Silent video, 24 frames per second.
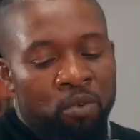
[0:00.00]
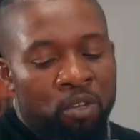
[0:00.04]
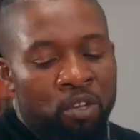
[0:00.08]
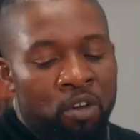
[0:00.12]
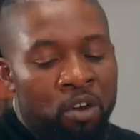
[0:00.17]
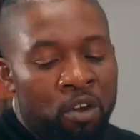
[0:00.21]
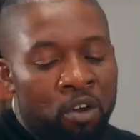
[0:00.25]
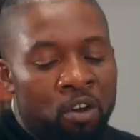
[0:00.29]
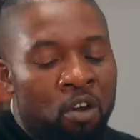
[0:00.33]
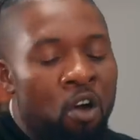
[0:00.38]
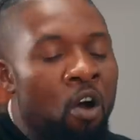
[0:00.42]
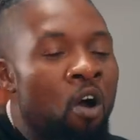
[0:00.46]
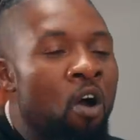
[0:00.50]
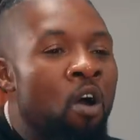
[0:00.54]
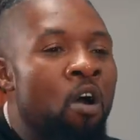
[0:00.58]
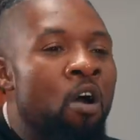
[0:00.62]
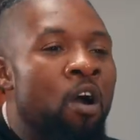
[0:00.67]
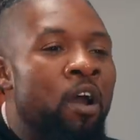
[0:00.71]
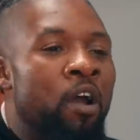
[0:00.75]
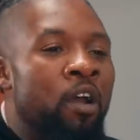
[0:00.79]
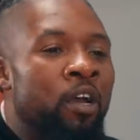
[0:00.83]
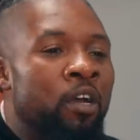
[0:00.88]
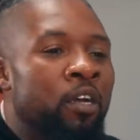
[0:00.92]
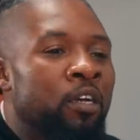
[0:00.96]
when your
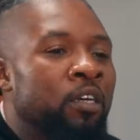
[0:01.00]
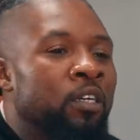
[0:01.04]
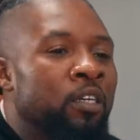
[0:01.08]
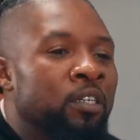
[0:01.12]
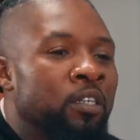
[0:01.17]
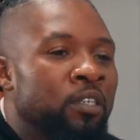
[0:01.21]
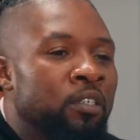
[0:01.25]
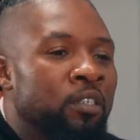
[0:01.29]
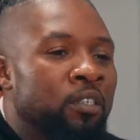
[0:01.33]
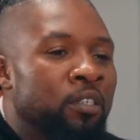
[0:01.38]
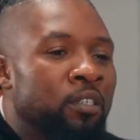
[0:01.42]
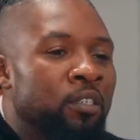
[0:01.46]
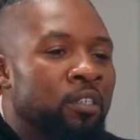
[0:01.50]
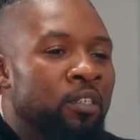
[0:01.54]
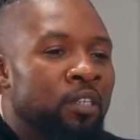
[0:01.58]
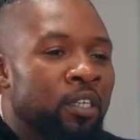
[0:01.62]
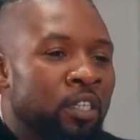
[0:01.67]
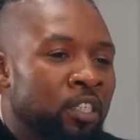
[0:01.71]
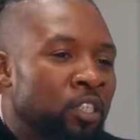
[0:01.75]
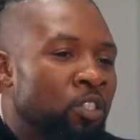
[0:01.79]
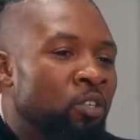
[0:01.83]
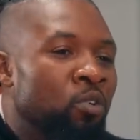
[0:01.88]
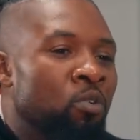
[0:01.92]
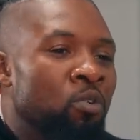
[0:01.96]
car
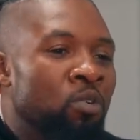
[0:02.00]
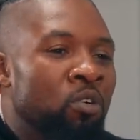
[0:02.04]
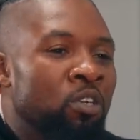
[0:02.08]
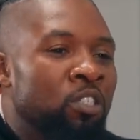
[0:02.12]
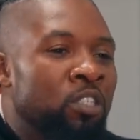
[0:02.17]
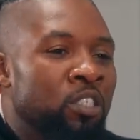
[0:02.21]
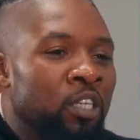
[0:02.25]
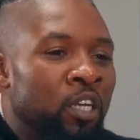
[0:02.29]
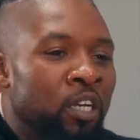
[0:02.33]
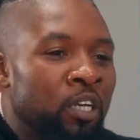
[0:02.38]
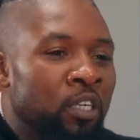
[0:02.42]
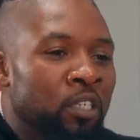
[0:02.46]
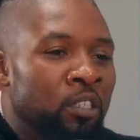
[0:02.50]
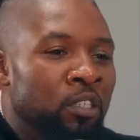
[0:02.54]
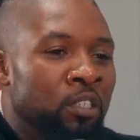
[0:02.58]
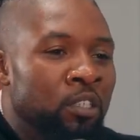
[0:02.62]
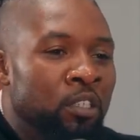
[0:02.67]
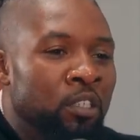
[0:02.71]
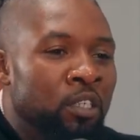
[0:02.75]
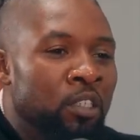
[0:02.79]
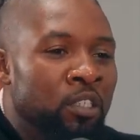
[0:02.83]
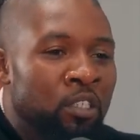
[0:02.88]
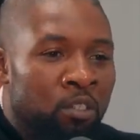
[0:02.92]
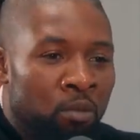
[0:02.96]
needs an oil
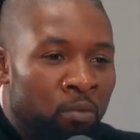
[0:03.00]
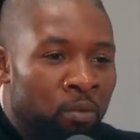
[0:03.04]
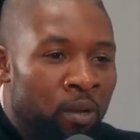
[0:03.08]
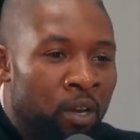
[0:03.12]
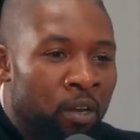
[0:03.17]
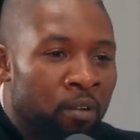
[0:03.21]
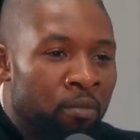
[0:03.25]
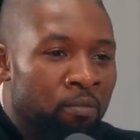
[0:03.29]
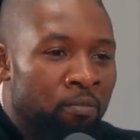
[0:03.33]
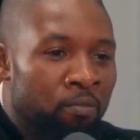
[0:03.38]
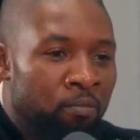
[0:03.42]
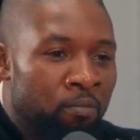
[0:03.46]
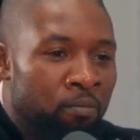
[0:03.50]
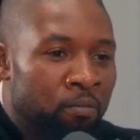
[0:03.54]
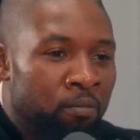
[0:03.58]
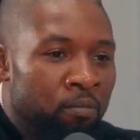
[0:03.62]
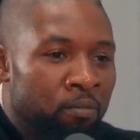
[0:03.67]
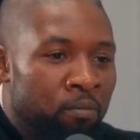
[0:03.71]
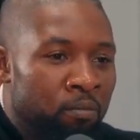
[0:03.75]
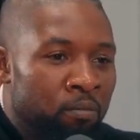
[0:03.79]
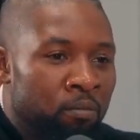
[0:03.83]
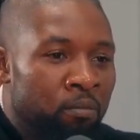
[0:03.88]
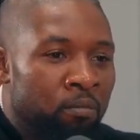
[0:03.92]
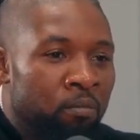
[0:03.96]
change, is it running
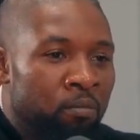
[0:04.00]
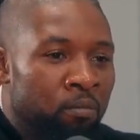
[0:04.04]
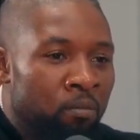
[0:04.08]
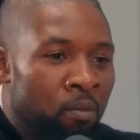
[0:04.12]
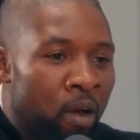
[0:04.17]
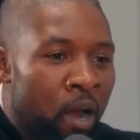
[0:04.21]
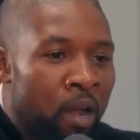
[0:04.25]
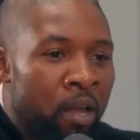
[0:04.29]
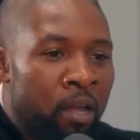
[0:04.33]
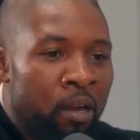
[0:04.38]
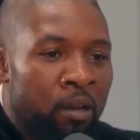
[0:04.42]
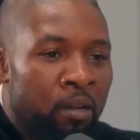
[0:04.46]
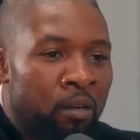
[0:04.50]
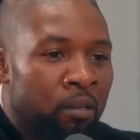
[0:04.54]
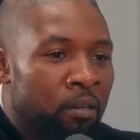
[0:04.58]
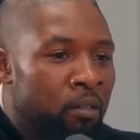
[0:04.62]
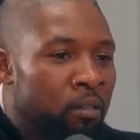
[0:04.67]
right?